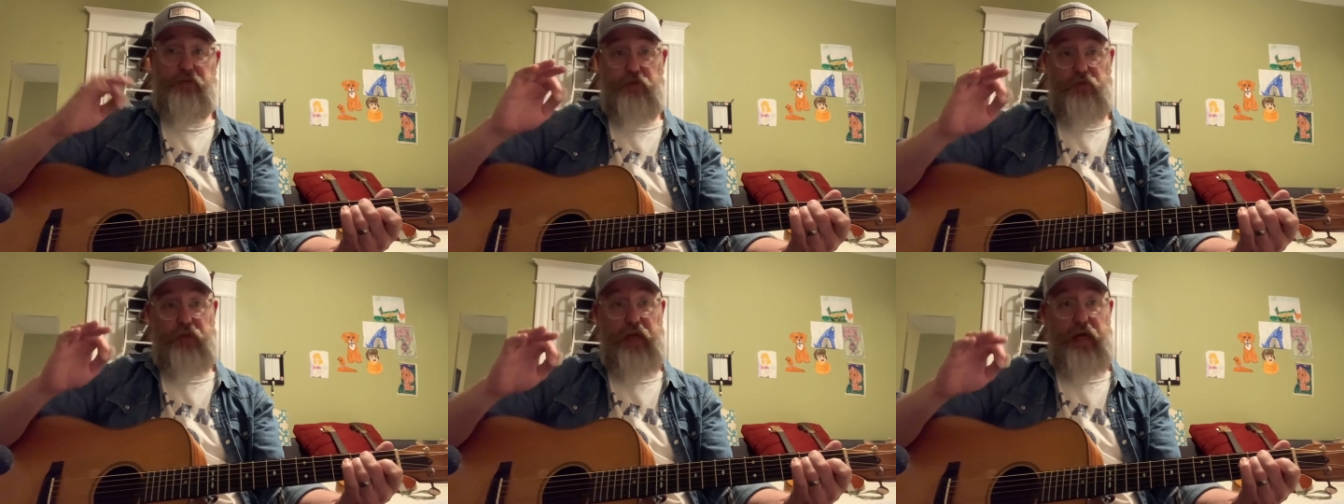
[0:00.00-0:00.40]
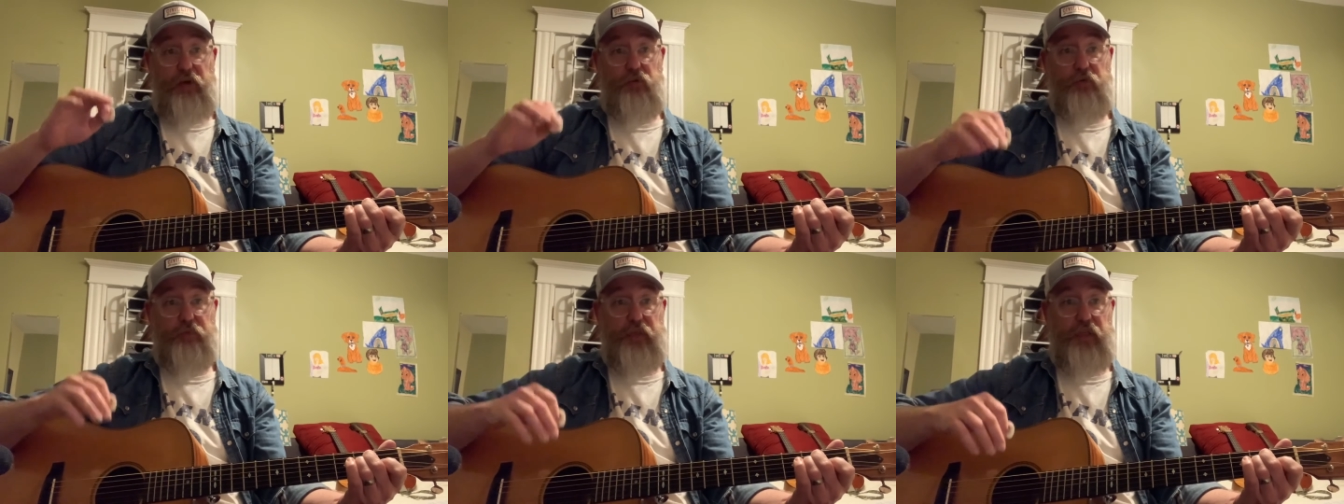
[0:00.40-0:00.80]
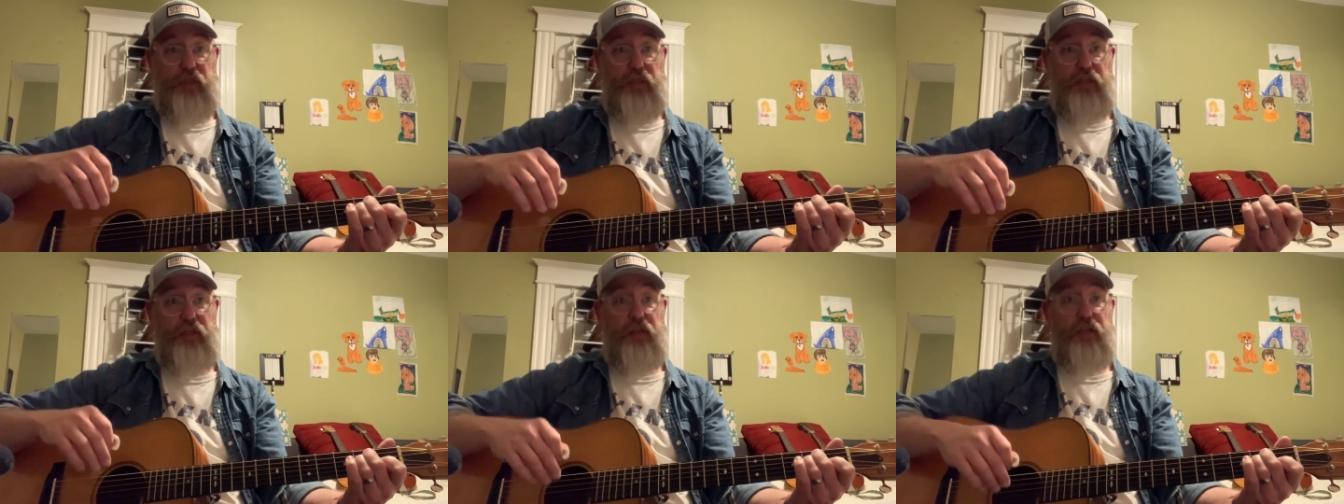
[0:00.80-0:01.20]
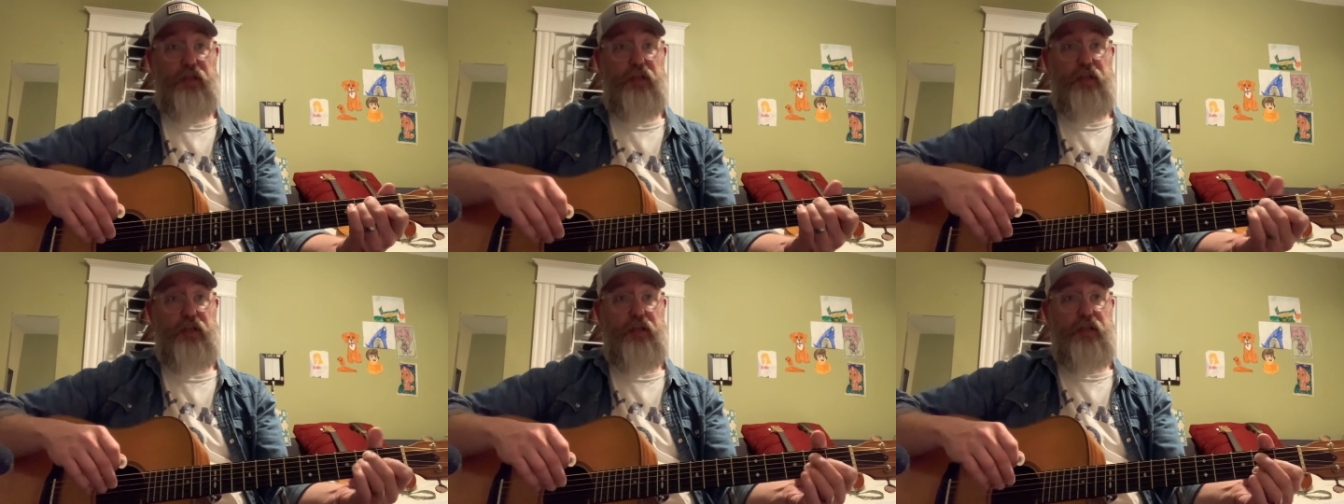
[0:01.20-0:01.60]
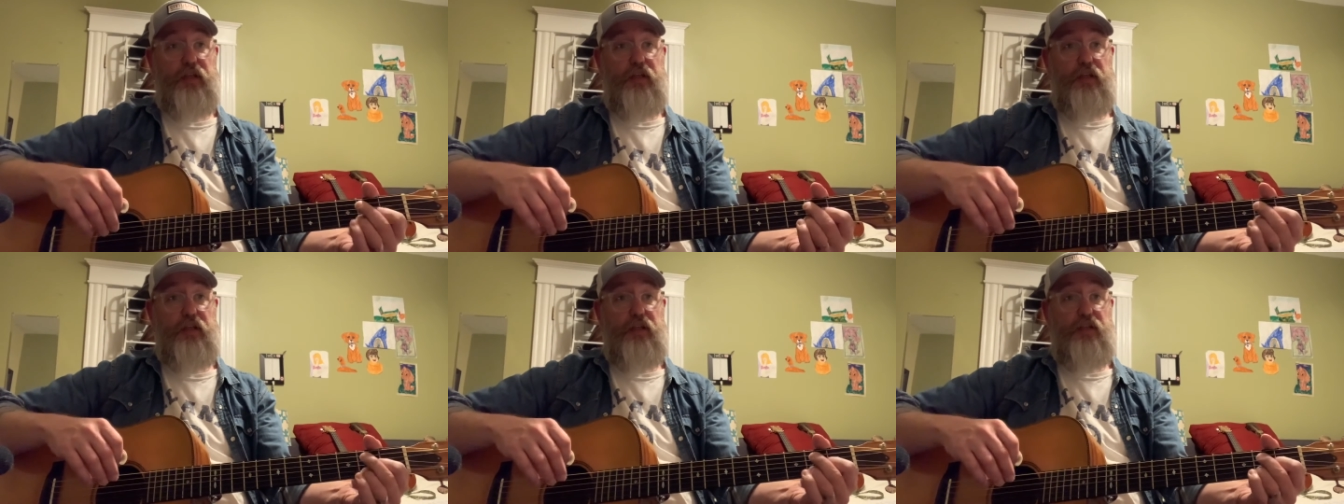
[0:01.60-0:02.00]
So that would be
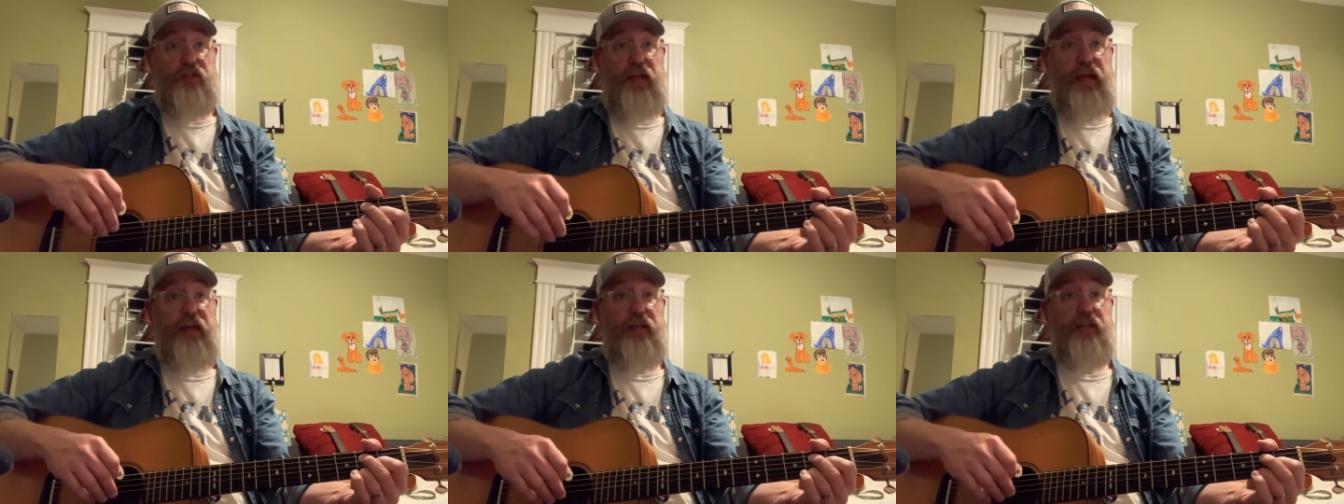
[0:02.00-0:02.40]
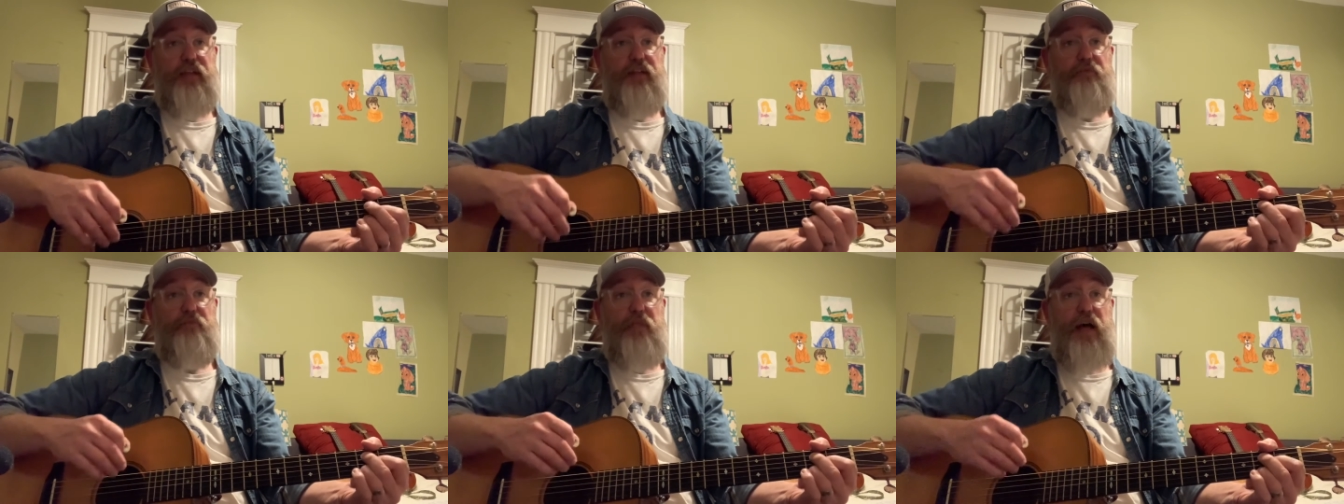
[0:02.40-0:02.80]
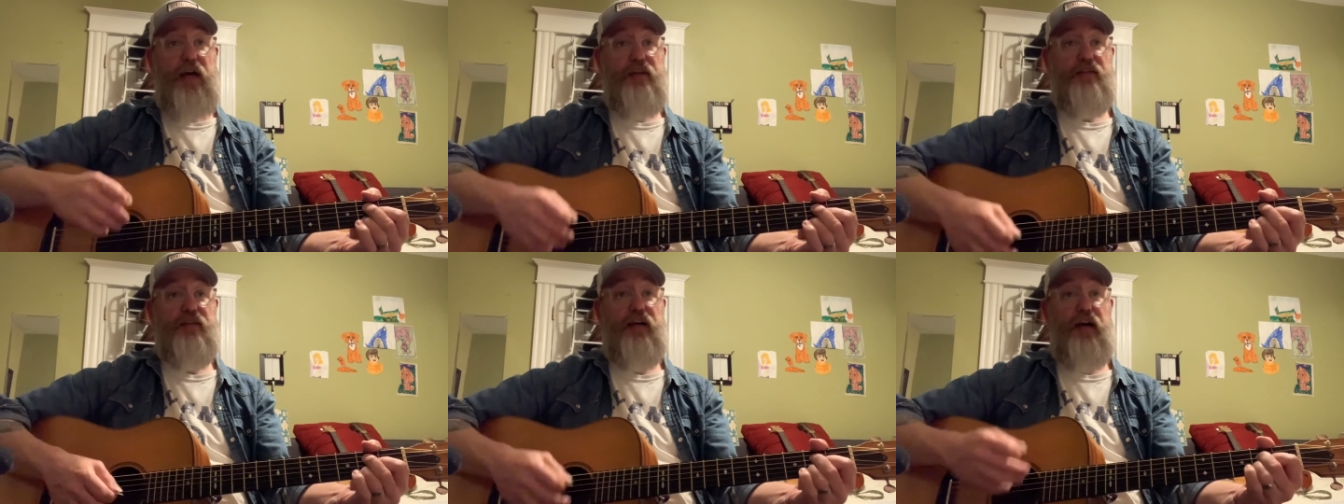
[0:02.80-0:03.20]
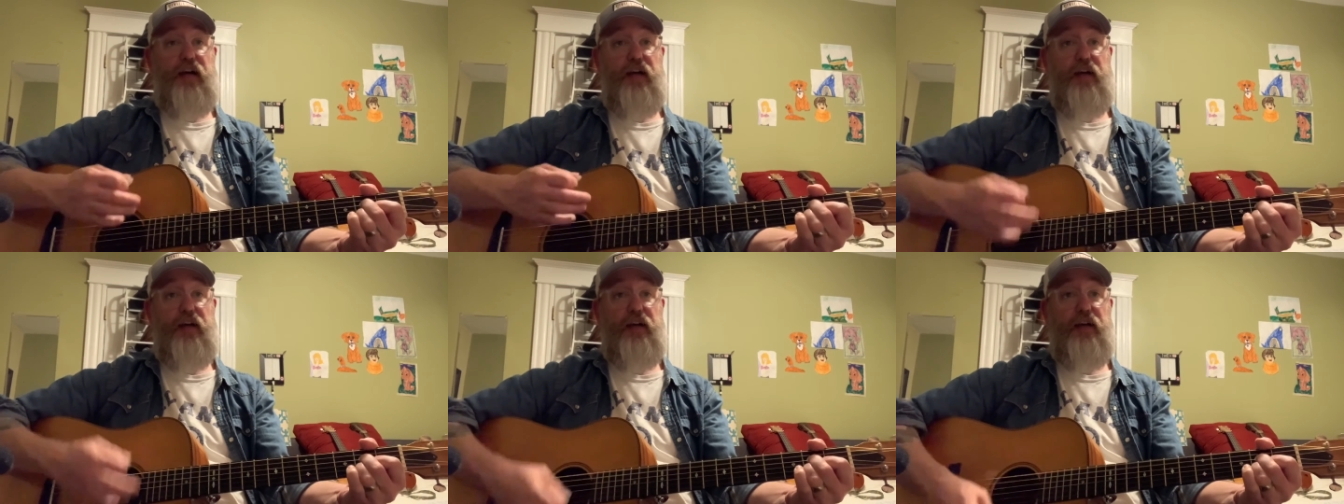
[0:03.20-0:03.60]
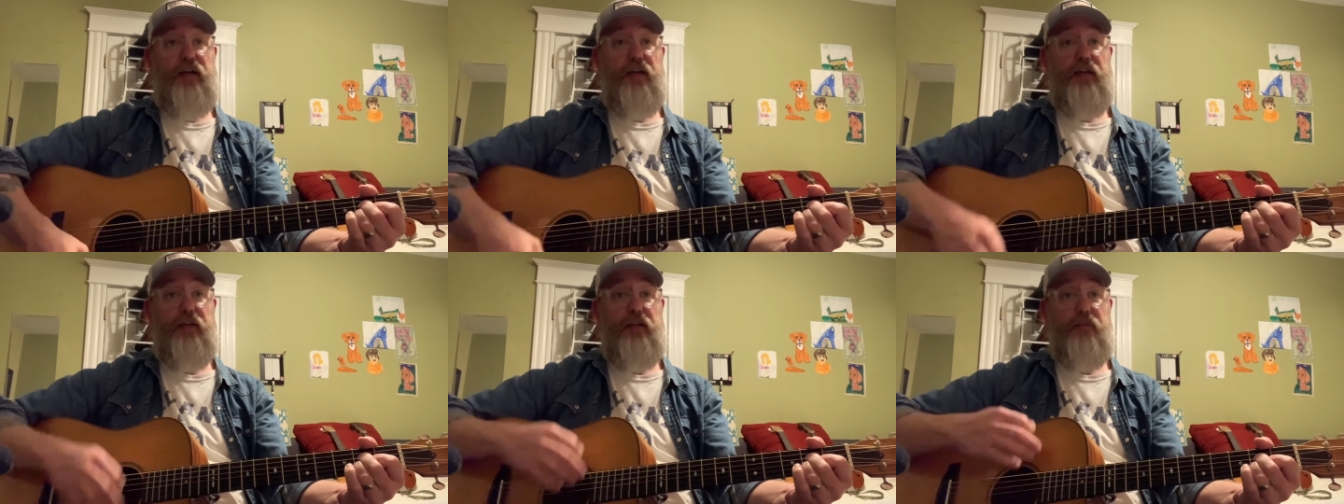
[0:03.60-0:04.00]
taking my
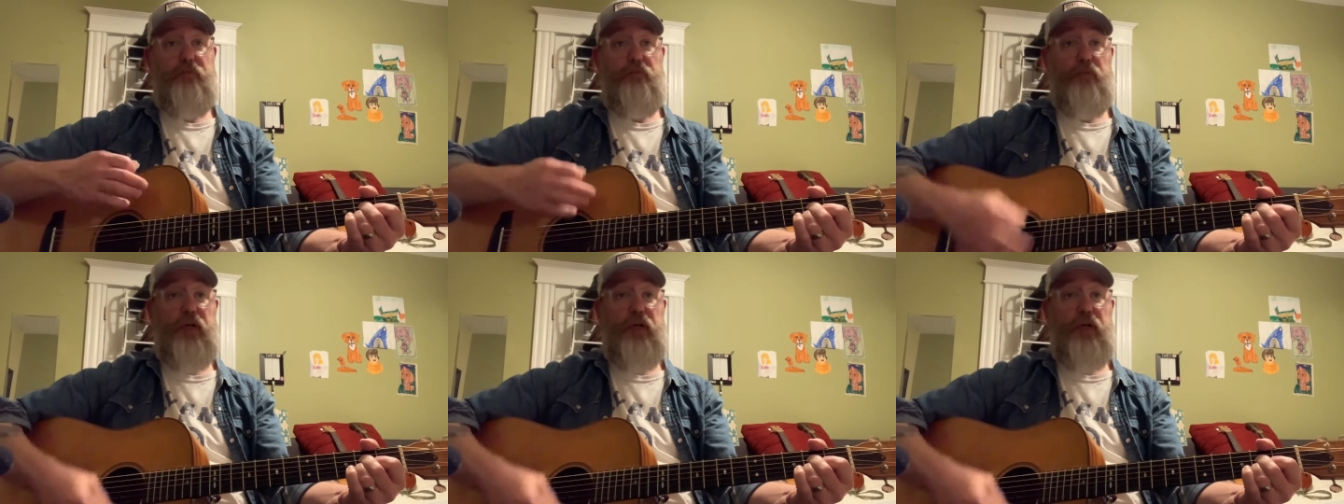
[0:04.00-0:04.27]
time,